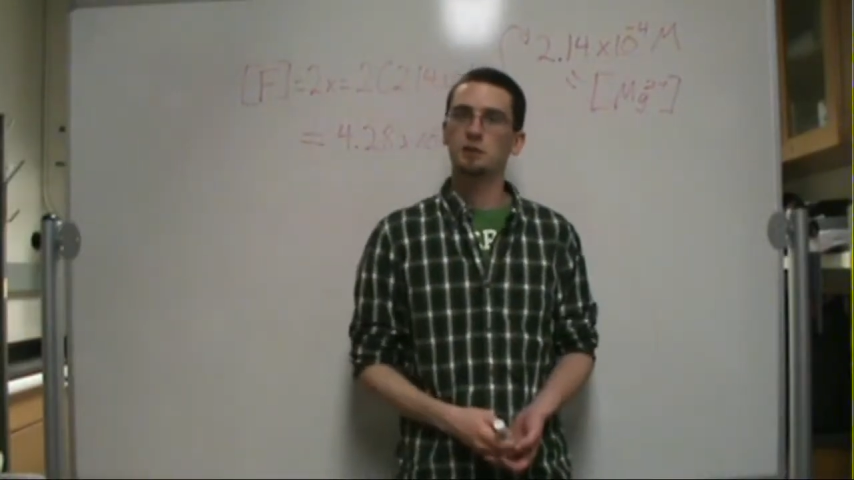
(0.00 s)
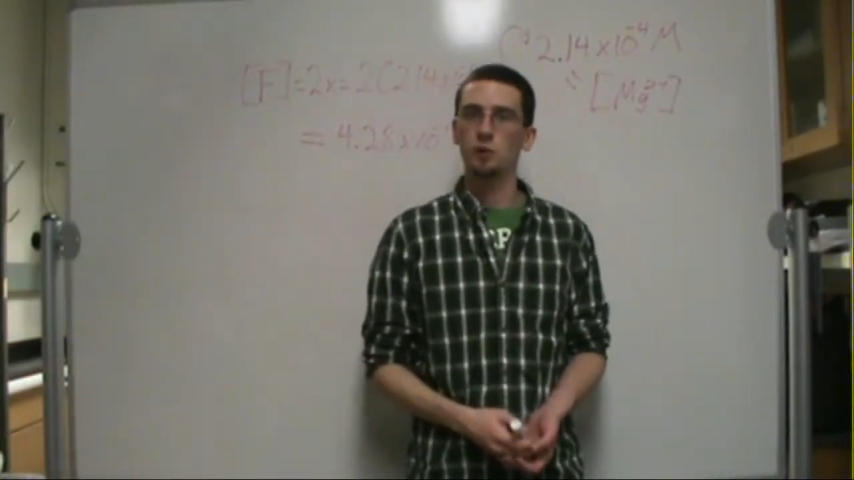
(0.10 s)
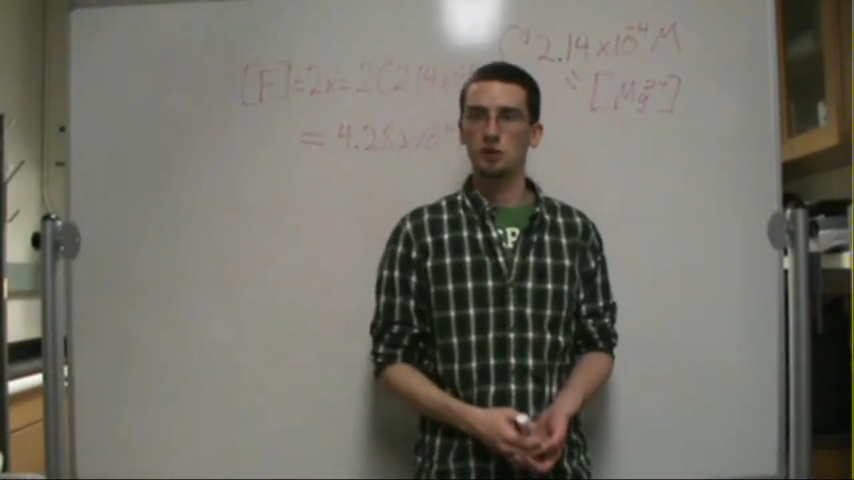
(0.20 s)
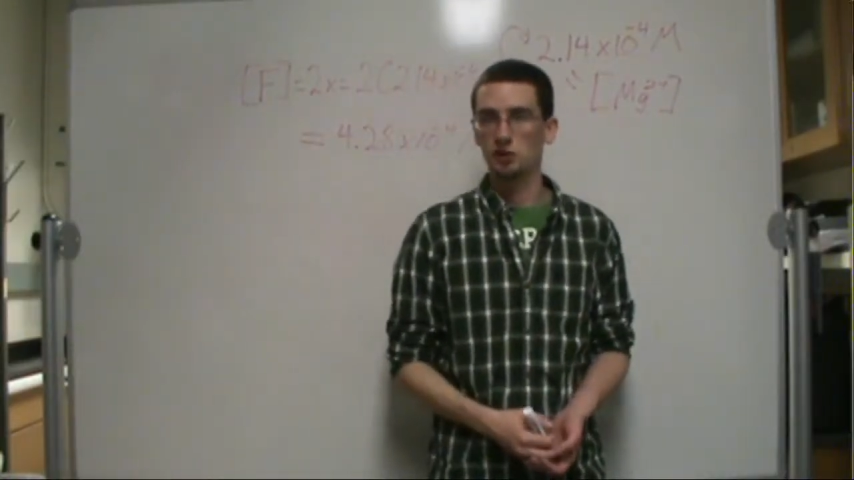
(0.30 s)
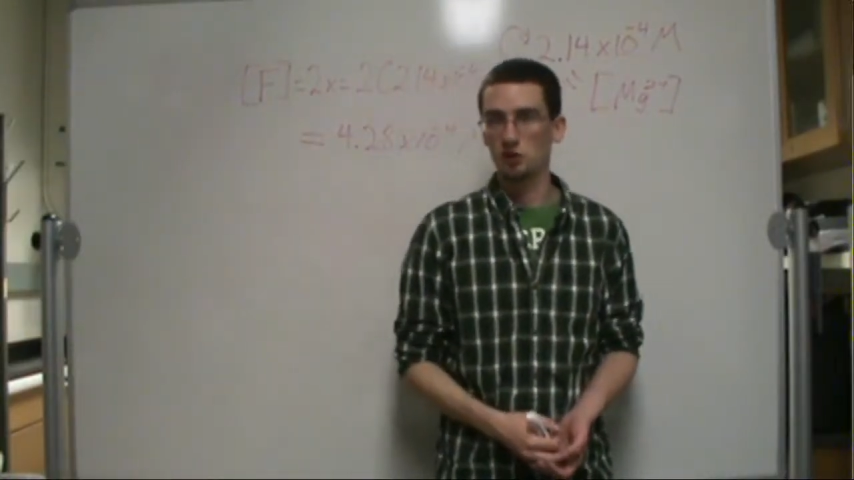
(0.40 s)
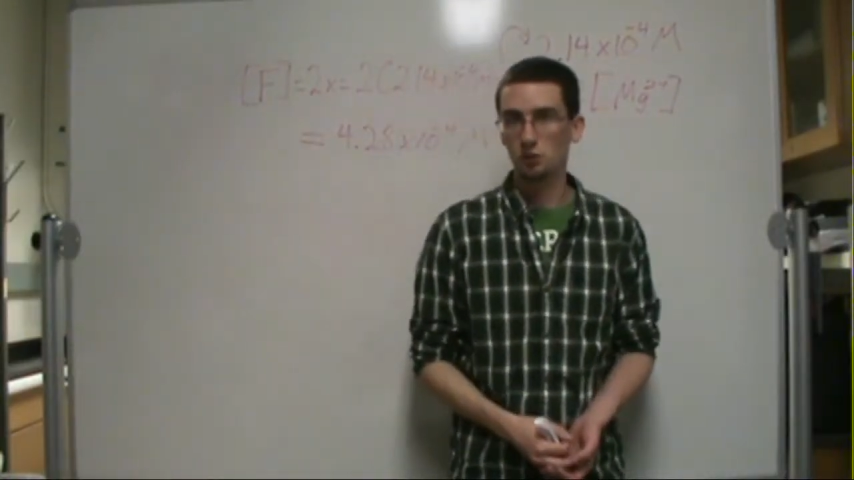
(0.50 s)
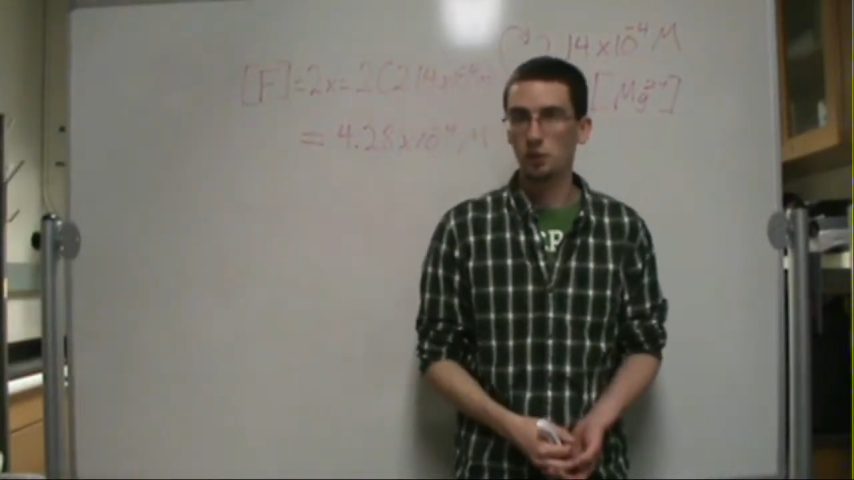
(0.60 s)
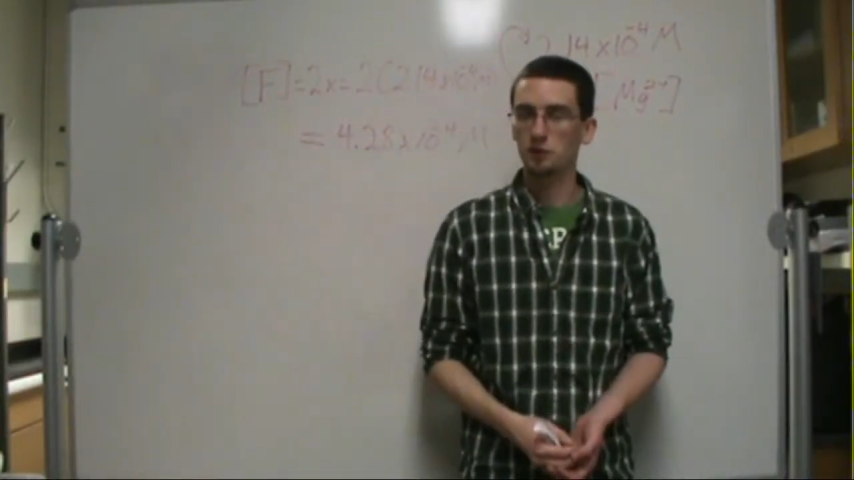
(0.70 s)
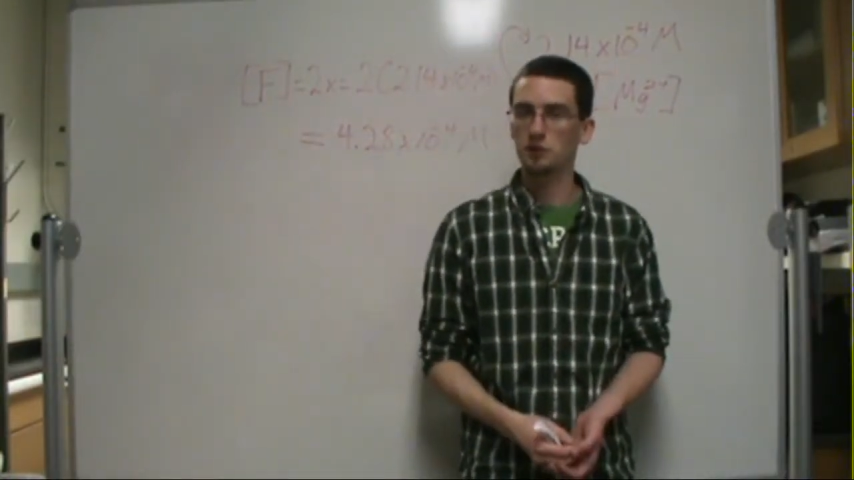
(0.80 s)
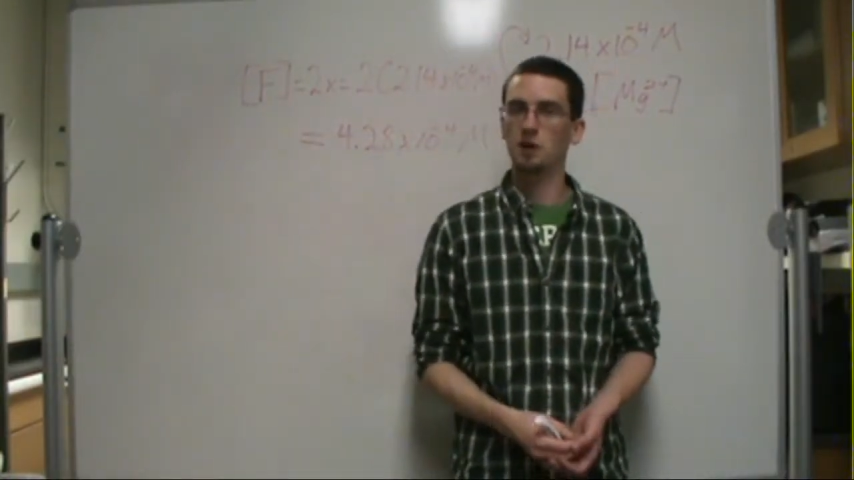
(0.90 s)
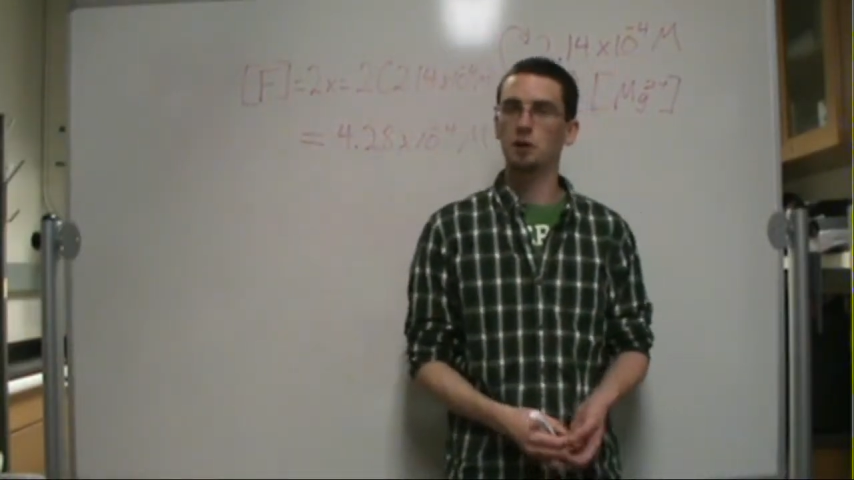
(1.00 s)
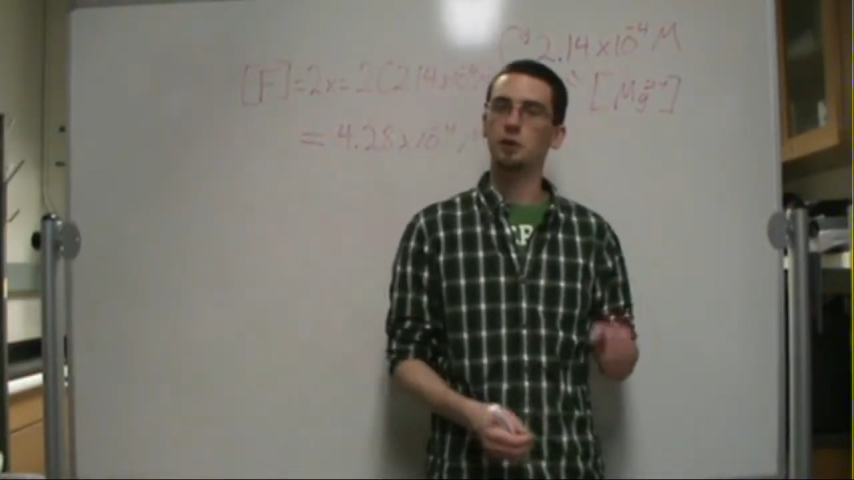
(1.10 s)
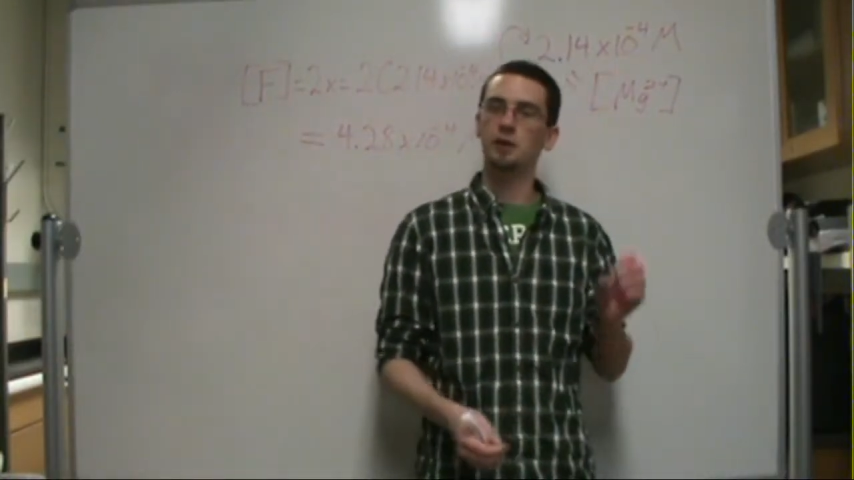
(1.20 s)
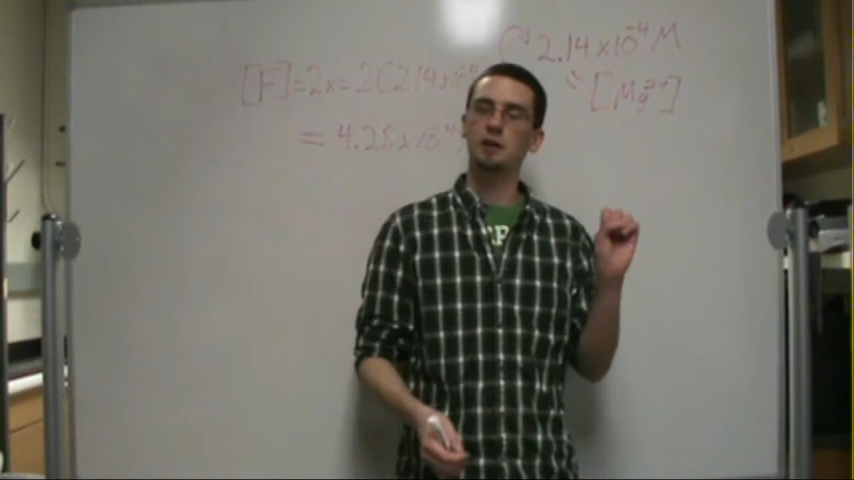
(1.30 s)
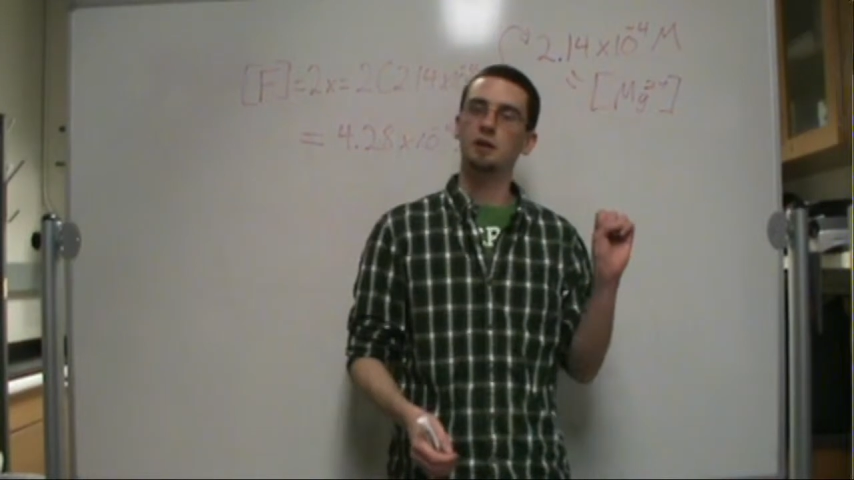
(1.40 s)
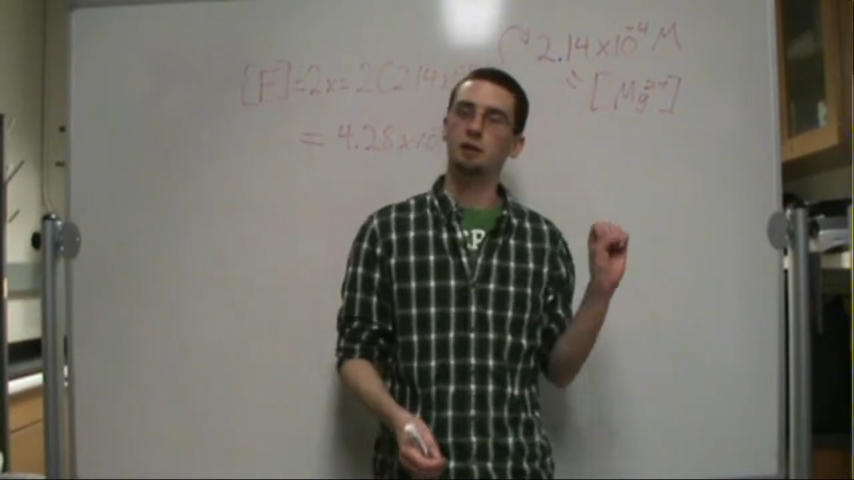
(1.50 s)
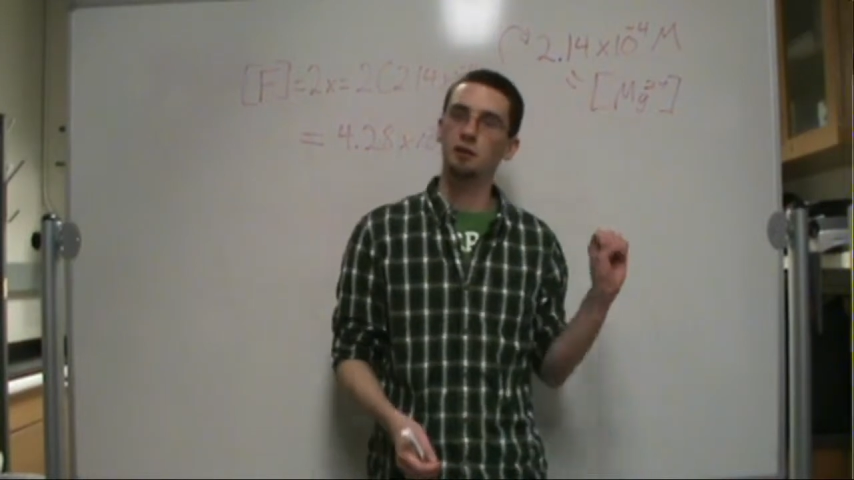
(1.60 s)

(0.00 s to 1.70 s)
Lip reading: which is when you start putting in a